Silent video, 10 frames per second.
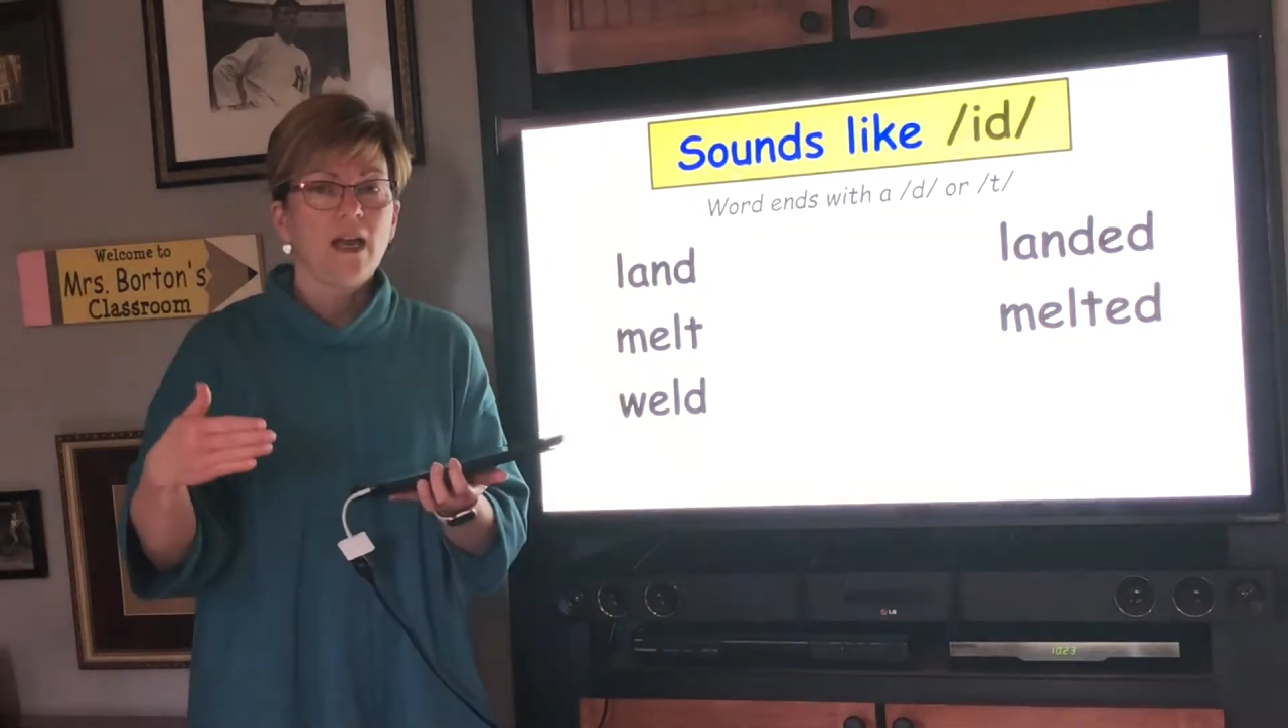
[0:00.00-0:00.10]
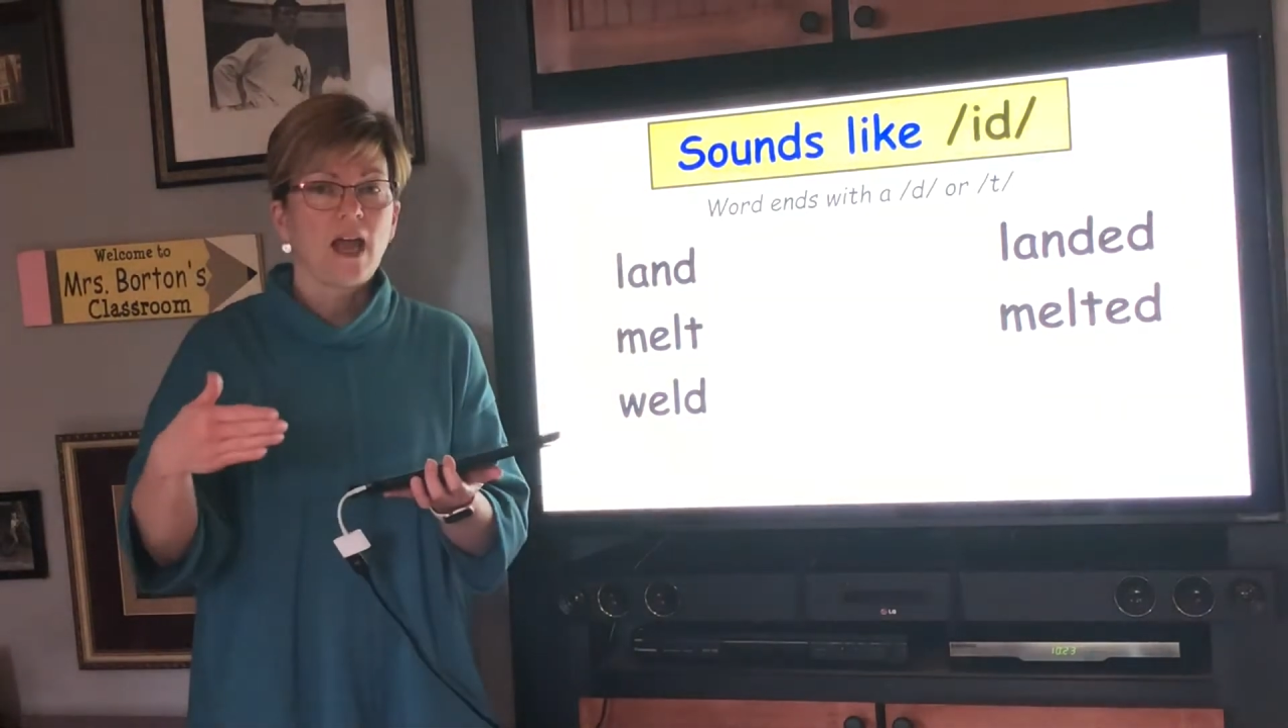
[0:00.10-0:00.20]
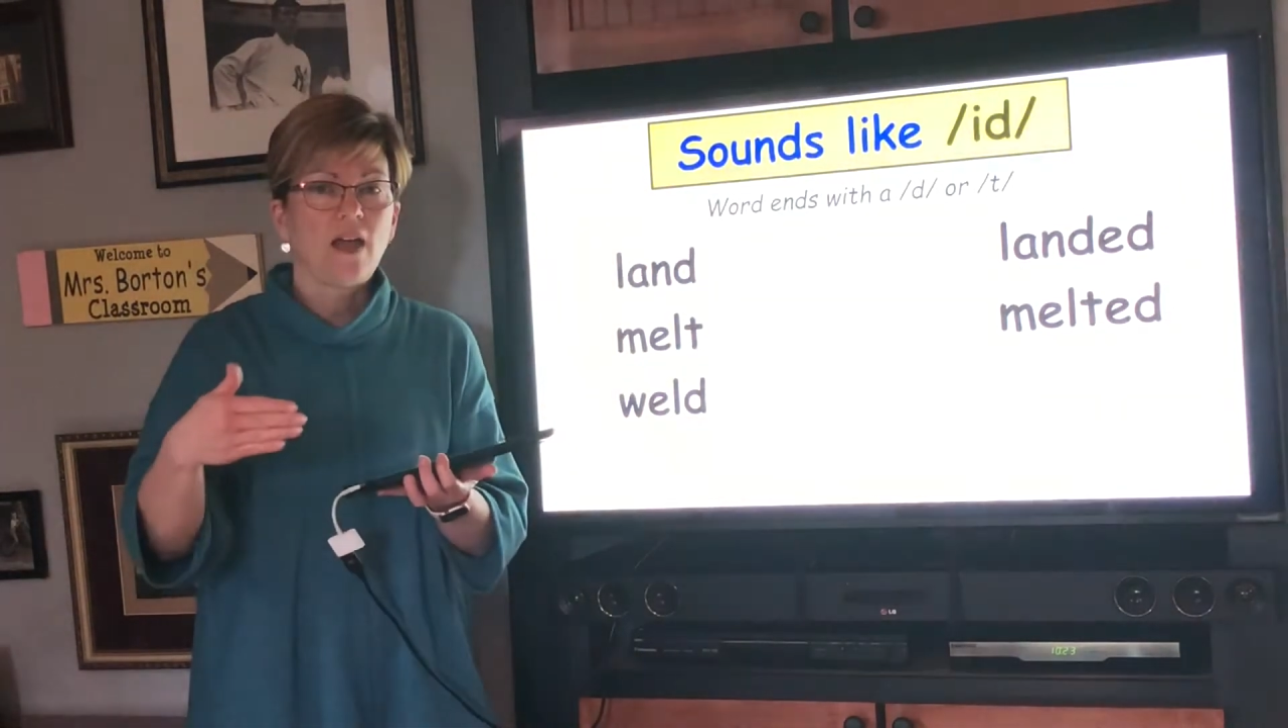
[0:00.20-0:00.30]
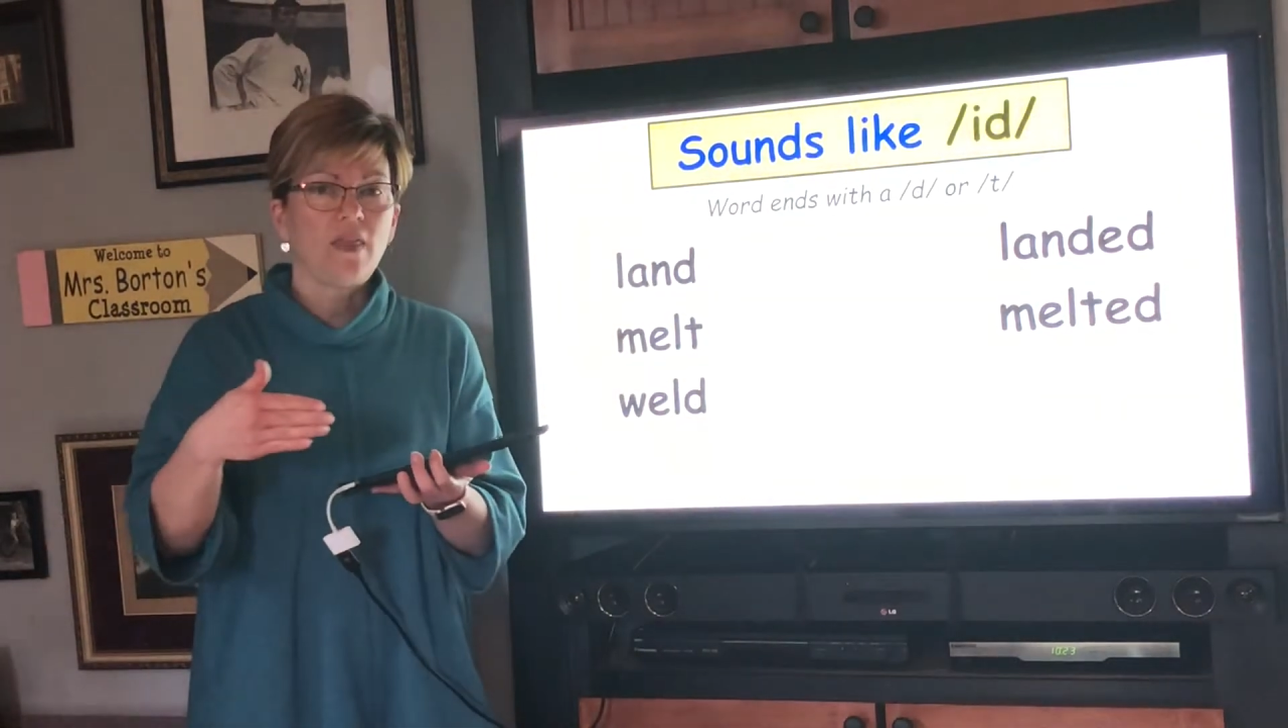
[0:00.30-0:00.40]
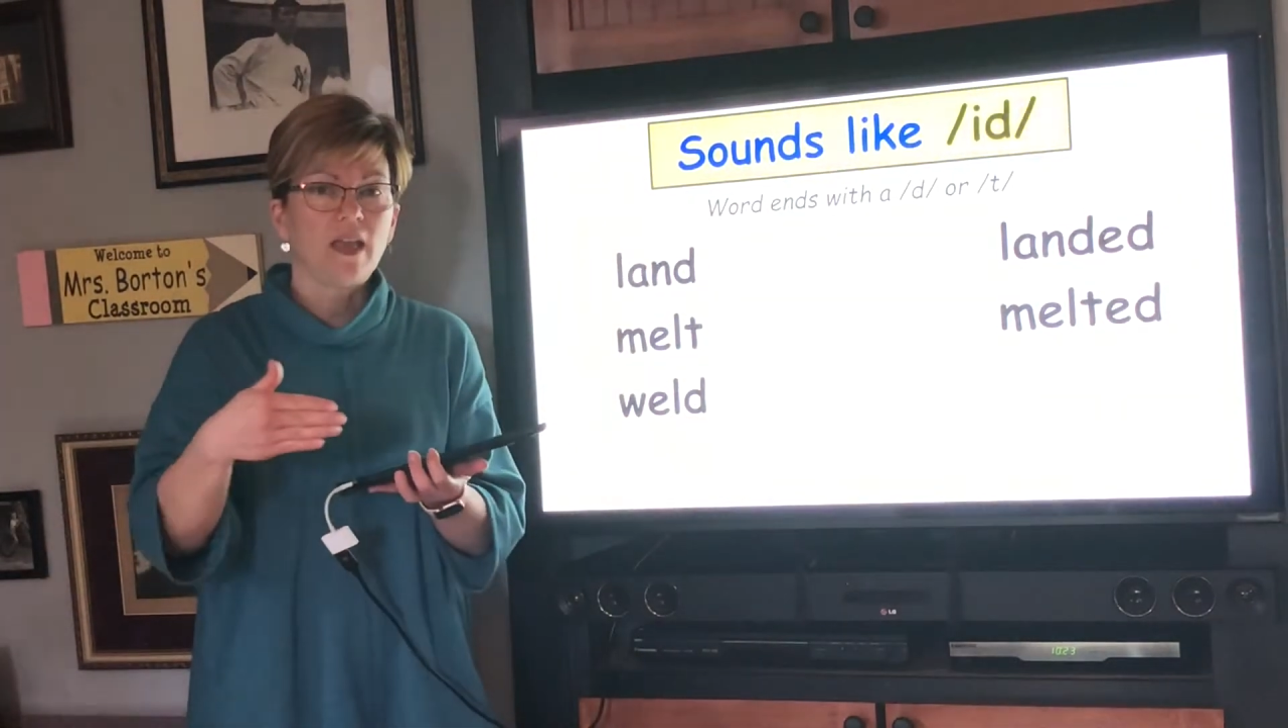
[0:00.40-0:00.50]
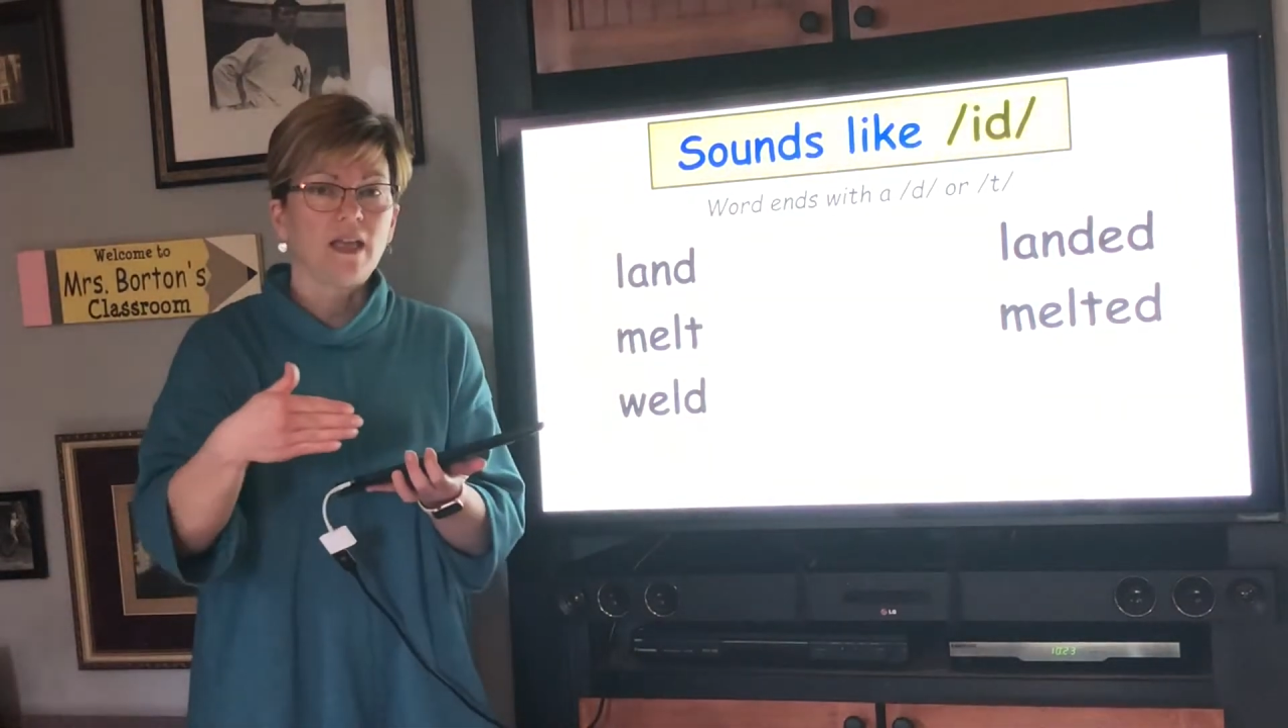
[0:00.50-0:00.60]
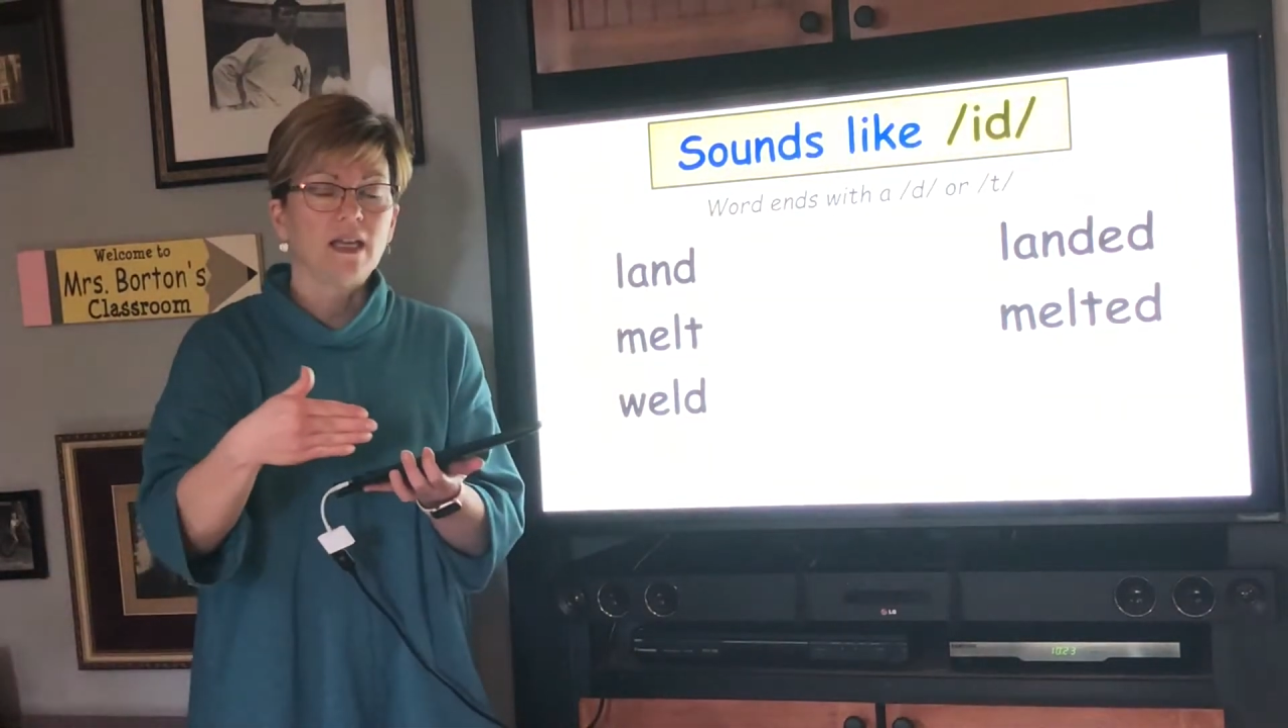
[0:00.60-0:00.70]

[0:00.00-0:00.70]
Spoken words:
and they